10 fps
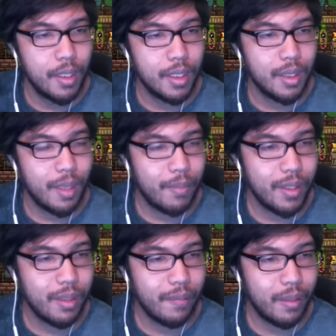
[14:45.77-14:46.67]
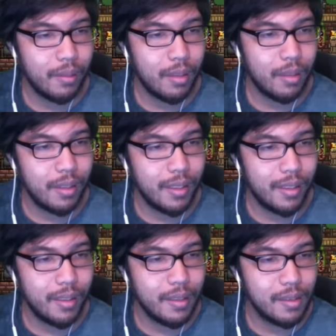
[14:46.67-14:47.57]
So I'm pretty sure I've killed all of
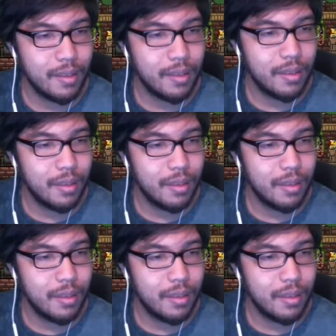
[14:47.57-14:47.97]
these.